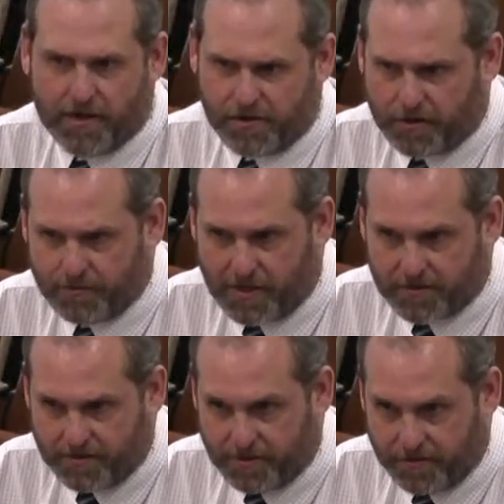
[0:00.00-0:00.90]
The contract was
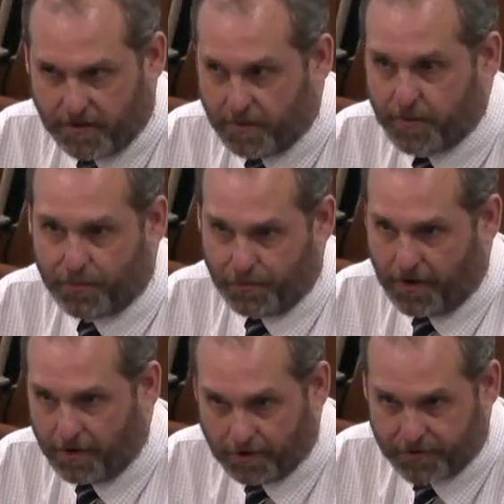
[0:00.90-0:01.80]
actually developed
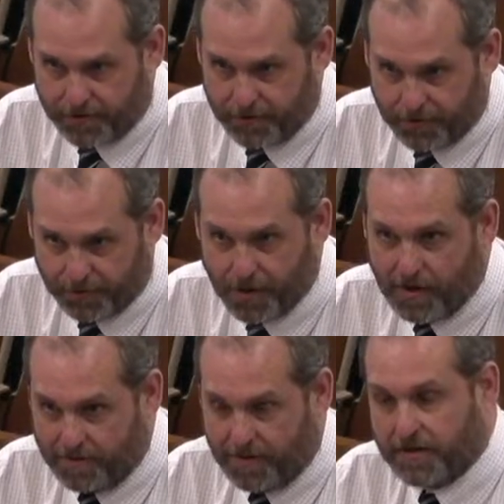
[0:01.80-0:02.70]
prior to
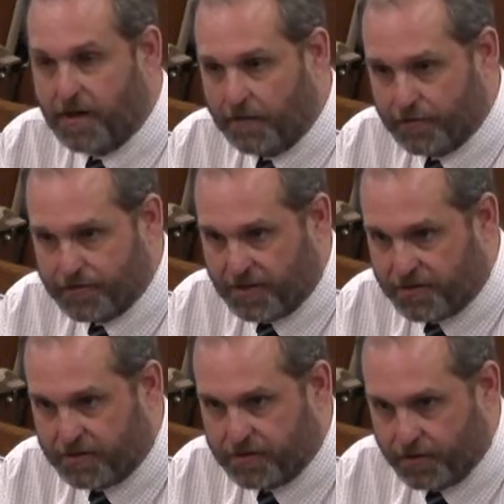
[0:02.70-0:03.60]
that conversation.